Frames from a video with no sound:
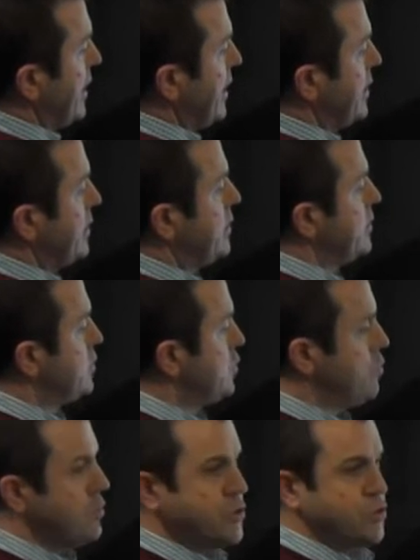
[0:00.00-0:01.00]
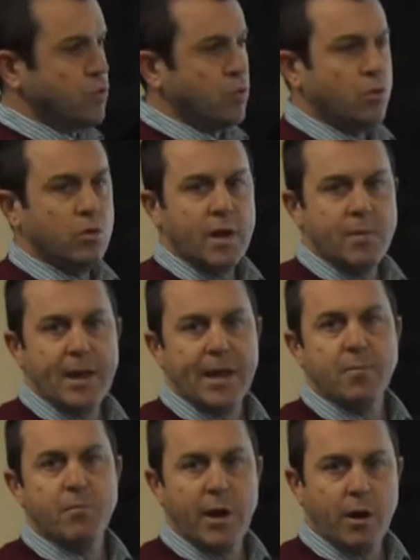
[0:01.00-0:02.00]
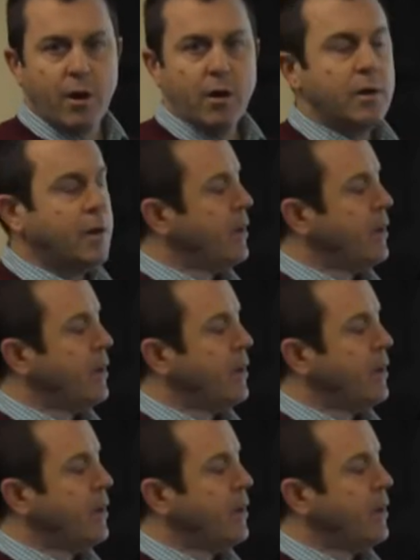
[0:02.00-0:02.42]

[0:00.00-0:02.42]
into the school and make it bigger.